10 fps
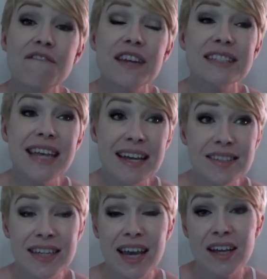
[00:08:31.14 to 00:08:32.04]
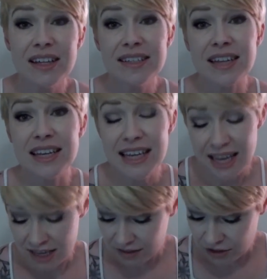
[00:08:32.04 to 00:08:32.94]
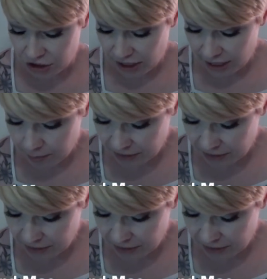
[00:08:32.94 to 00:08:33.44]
Fantastical is a calendar app,